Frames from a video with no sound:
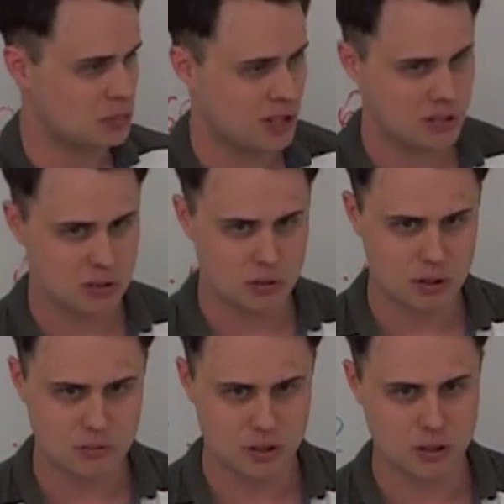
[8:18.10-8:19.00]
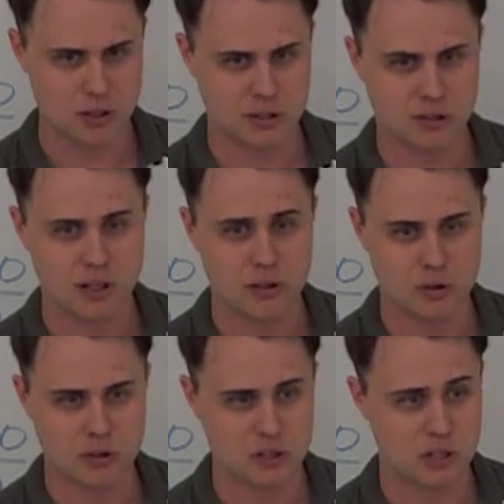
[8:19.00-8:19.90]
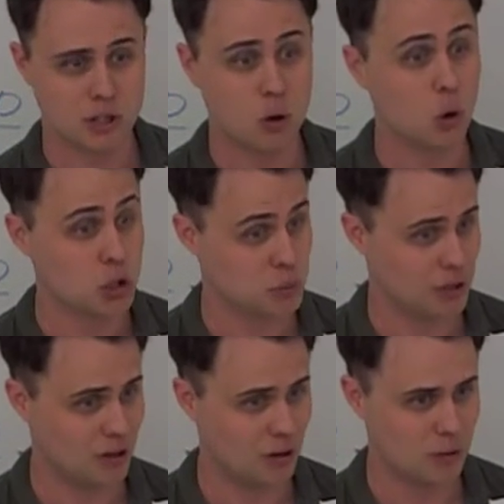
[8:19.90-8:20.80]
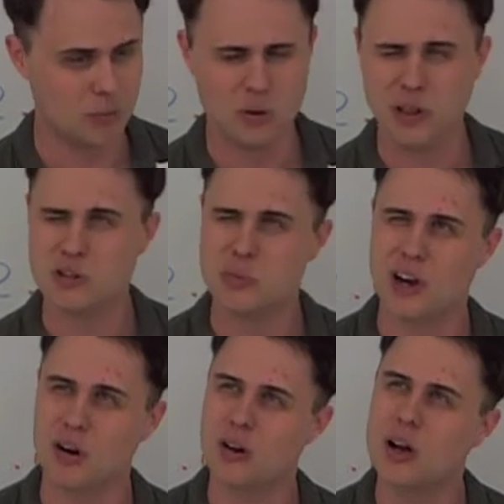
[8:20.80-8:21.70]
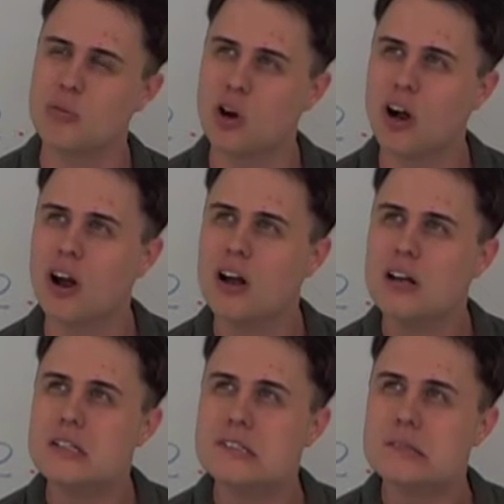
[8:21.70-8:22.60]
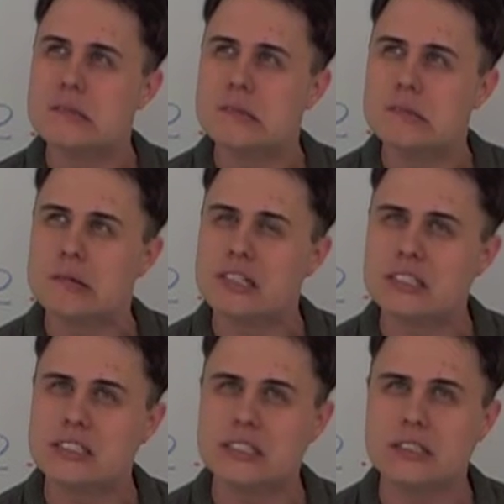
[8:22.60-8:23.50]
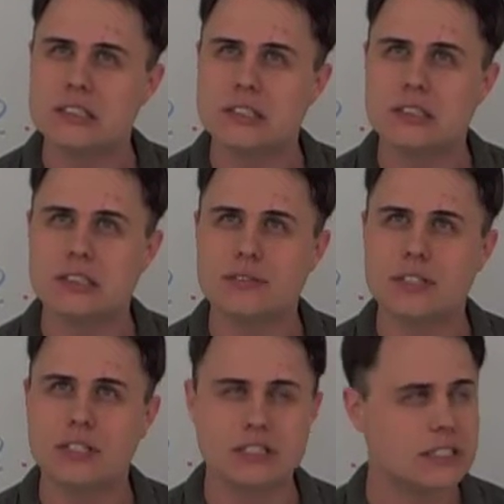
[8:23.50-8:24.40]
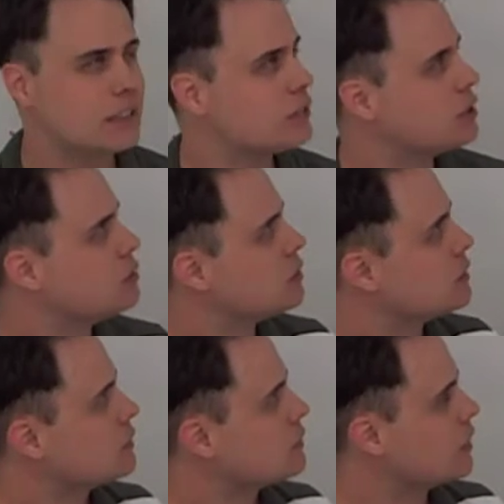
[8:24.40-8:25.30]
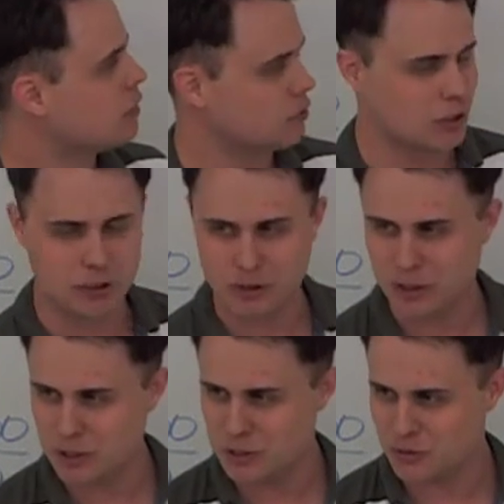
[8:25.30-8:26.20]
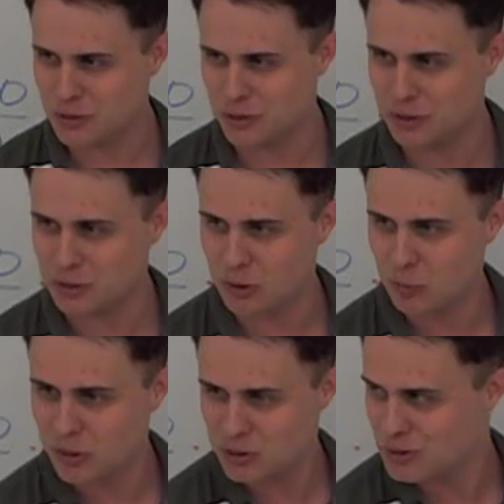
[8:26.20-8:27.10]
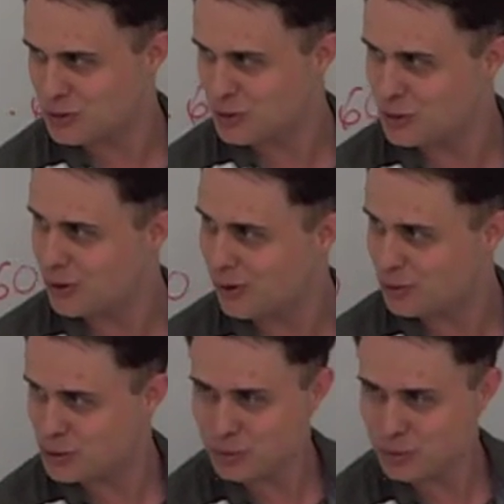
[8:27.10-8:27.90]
is the best unit of energy. There are other ones like horsepower. Oh, that's power. I'm wrong. What is the English unit of energy? I never use it ever in I teach physics, so you must just need to know